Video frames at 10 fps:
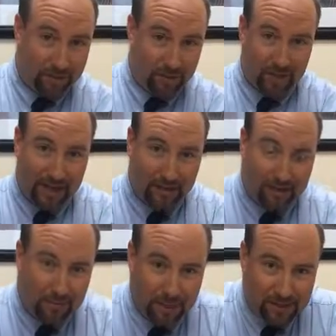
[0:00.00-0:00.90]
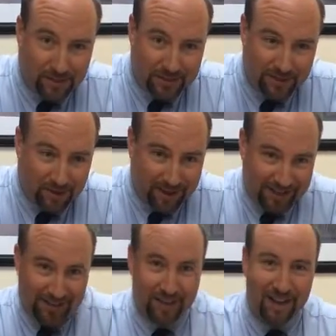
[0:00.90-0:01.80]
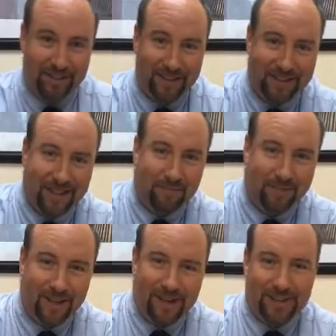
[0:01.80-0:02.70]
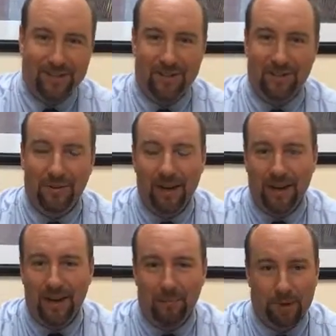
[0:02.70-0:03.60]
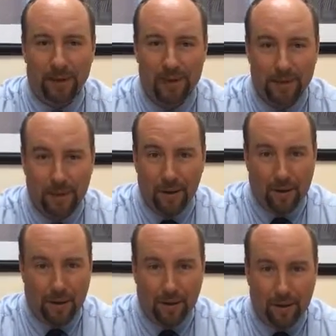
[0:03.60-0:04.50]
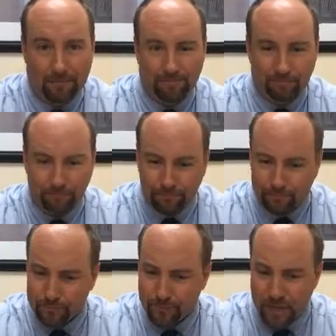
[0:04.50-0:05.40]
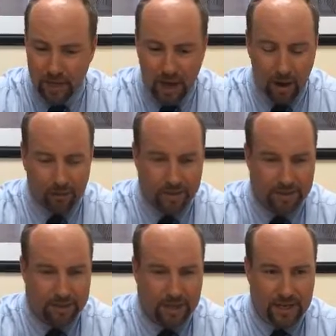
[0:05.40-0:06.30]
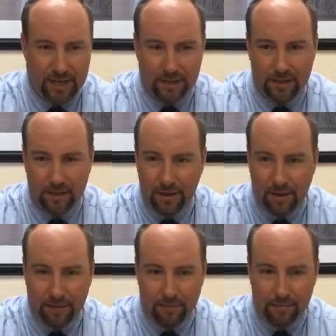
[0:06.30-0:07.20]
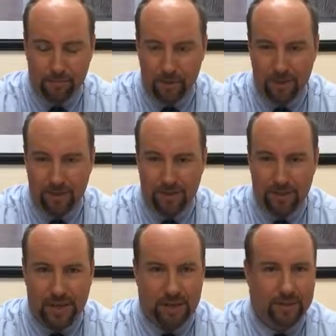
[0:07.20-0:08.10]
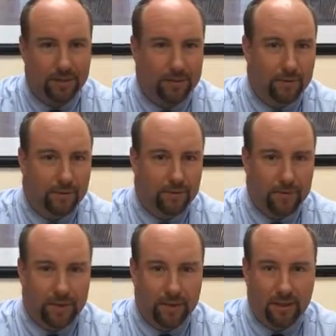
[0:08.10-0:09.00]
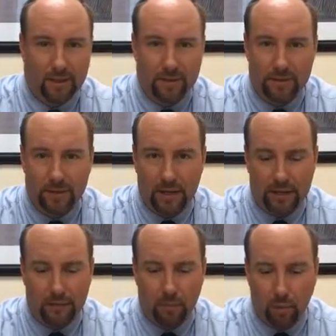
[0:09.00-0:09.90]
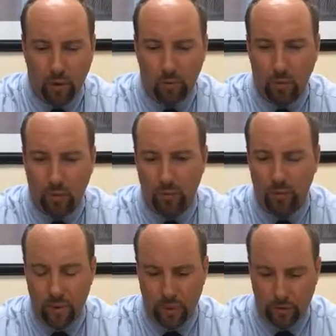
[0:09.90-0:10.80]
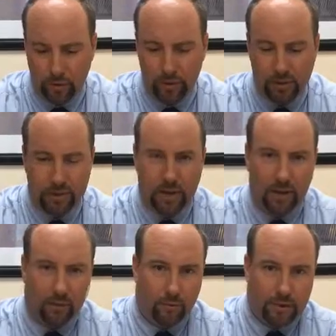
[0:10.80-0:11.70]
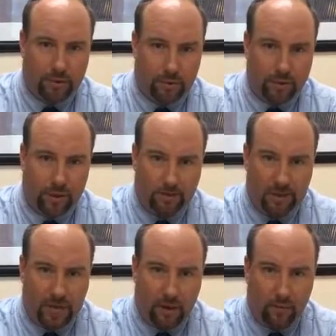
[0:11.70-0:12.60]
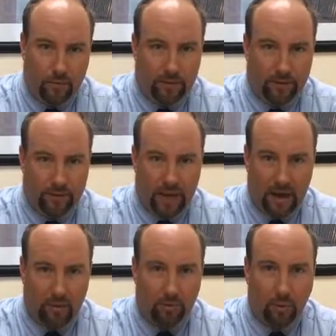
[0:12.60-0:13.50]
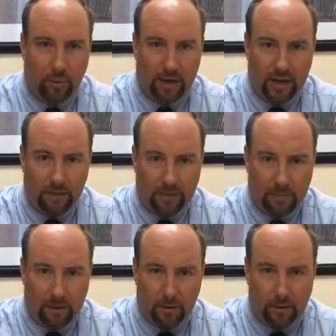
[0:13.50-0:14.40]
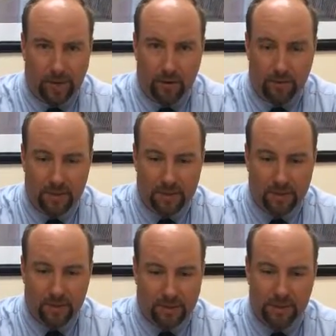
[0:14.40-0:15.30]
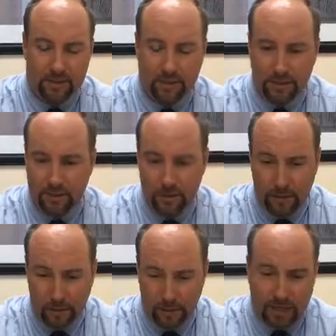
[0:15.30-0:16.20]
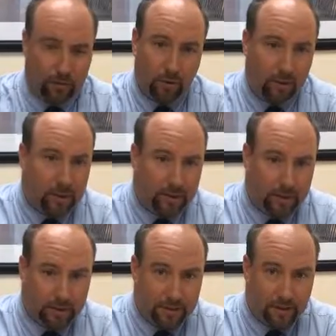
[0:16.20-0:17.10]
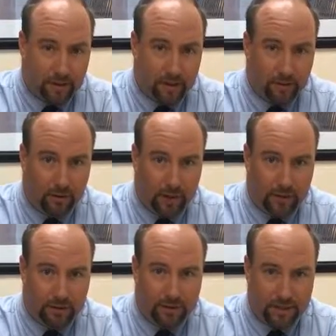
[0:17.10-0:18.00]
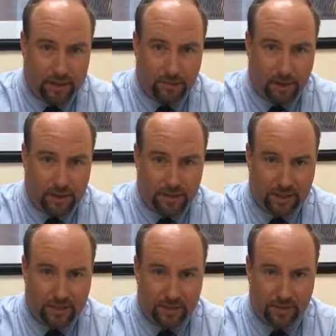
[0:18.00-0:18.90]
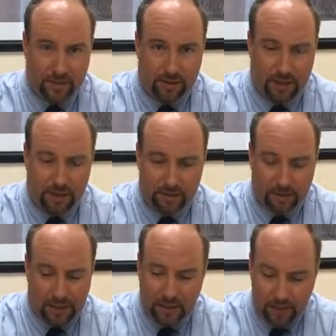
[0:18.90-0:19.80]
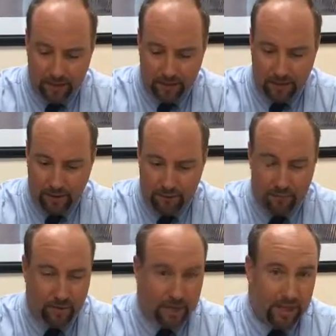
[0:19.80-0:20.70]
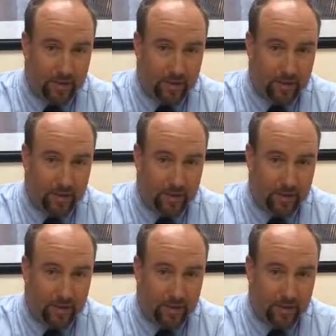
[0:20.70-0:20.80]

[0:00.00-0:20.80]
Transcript: loaned it out to a patient, so I don't have an example that I can show you right now. But I would just say stay tuned because as more and more good solid research comes out with how important a healthy microbiome is, I think it's going to change our opinions on a lot of disease processes and the